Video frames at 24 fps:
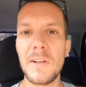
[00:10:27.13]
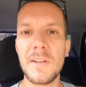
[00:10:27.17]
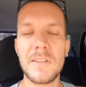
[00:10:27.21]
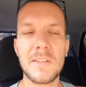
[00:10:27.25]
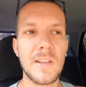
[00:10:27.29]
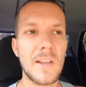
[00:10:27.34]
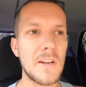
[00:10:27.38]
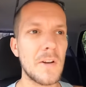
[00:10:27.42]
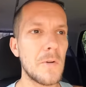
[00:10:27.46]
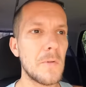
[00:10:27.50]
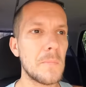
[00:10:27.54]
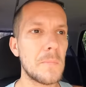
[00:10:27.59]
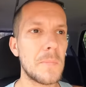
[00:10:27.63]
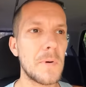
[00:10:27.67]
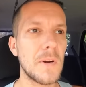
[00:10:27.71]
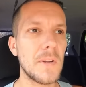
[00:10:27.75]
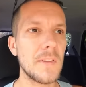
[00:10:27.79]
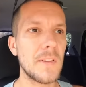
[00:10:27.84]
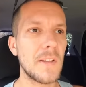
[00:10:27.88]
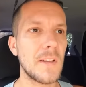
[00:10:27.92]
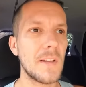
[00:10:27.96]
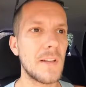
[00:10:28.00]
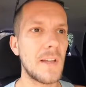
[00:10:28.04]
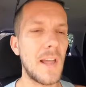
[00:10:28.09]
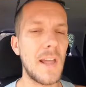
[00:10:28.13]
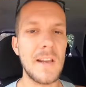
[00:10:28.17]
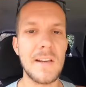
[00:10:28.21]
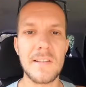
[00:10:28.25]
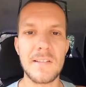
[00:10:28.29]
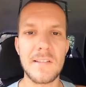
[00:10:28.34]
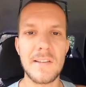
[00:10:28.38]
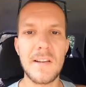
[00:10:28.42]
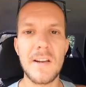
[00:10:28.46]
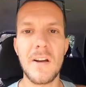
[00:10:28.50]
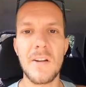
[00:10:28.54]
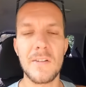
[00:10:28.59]
is they don't put the
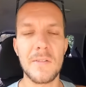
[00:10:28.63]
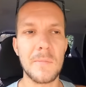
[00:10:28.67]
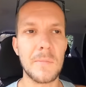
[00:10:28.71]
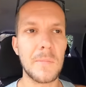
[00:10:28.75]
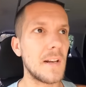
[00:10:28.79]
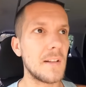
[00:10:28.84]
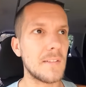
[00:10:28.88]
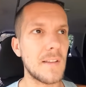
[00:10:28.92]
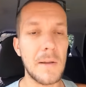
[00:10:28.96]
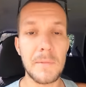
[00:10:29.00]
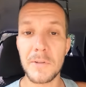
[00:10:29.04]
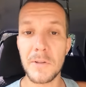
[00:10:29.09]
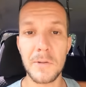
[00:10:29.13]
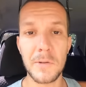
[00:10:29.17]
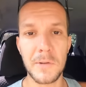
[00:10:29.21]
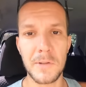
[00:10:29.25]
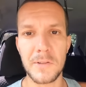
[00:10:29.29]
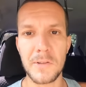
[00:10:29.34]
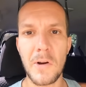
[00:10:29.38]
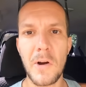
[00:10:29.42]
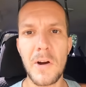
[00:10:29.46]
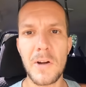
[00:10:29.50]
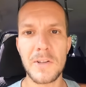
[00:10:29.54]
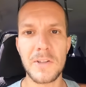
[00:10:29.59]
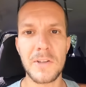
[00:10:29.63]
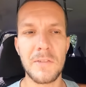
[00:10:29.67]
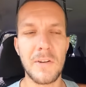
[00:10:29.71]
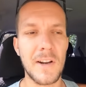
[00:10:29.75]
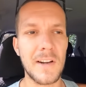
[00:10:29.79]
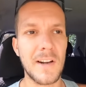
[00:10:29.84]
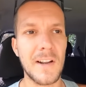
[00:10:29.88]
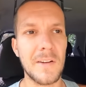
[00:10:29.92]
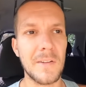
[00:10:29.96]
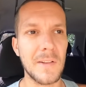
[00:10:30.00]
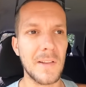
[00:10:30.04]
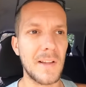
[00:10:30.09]
AC on and it's absolutely scorching
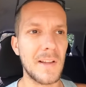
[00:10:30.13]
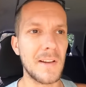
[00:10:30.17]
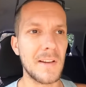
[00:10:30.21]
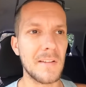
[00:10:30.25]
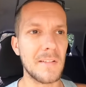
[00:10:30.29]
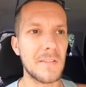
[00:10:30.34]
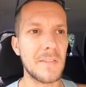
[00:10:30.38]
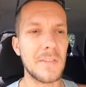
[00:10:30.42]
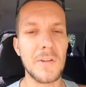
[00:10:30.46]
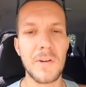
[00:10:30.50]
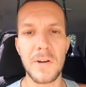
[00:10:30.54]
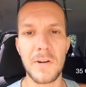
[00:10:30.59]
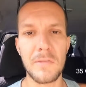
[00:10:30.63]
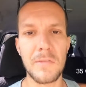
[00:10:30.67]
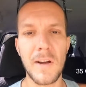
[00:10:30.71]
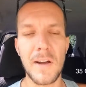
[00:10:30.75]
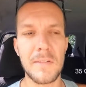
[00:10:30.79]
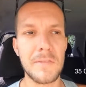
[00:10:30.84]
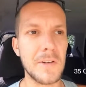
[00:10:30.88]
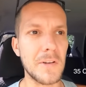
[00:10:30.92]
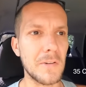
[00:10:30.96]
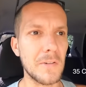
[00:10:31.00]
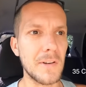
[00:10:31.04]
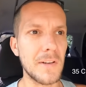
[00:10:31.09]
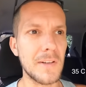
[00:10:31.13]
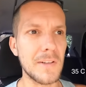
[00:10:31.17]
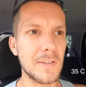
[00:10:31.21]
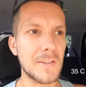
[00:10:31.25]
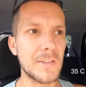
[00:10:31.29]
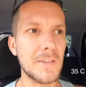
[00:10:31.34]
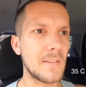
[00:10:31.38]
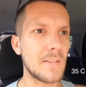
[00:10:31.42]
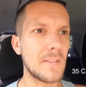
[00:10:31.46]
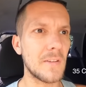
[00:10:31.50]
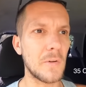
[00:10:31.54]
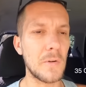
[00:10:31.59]
right now, like 35 degrees.
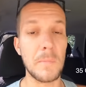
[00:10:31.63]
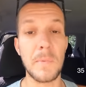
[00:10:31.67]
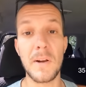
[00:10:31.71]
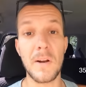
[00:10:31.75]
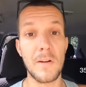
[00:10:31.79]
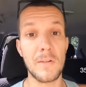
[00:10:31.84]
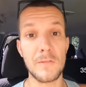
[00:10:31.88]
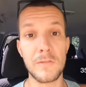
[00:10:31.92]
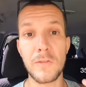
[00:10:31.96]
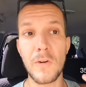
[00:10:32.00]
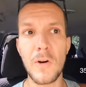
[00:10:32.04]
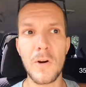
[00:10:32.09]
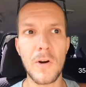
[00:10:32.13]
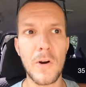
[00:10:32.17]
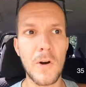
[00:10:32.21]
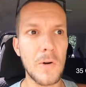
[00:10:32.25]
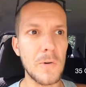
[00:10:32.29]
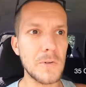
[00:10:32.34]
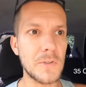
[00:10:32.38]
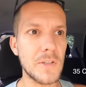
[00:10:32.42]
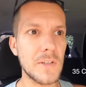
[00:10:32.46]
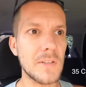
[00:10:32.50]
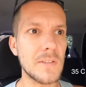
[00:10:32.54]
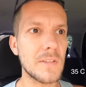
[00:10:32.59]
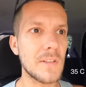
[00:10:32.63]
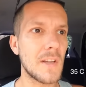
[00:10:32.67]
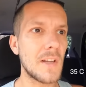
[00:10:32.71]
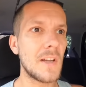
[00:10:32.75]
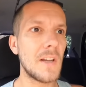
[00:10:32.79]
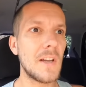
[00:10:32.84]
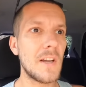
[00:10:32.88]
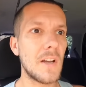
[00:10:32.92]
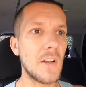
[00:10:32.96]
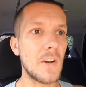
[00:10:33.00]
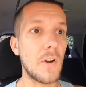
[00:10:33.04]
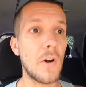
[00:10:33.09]
So we've been on four coaches
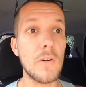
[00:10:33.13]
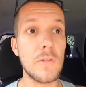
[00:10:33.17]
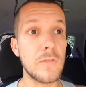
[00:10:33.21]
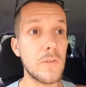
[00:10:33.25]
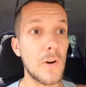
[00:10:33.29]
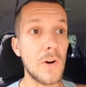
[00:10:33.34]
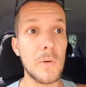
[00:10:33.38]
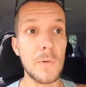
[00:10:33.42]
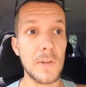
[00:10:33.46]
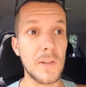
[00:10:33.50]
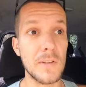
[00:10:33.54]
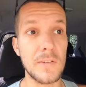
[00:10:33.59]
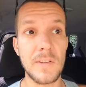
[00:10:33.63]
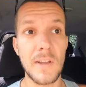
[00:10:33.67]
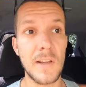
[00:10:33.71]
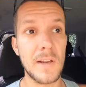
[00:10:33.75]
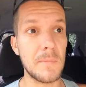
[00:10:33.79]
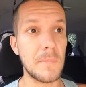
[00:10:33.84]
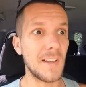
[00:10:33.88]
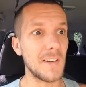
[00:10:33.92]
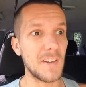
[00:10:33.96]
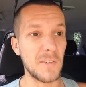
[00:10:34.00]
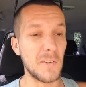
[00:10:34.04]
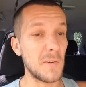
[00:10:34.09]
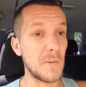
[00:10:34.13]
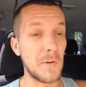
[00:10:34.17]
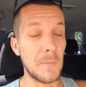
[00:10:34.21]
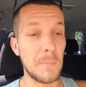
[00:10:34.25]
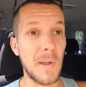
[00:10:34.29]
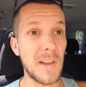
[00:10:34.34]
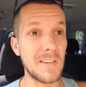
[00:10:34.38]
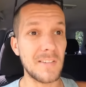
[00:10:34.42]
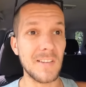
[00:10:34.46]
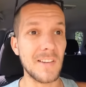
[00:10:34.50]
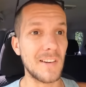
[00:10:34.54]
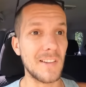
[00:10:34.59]
and all four were the same. Yeah, you're, you're
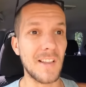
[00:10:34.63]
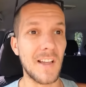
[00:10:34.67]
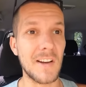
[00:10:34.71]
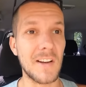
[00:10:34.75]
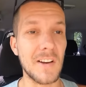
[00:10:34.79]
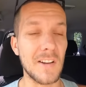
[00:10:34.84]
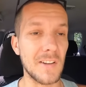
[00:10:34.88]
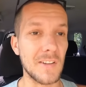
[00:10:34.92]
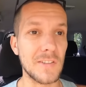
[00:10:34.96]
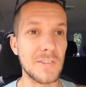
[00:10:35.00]
basically in like a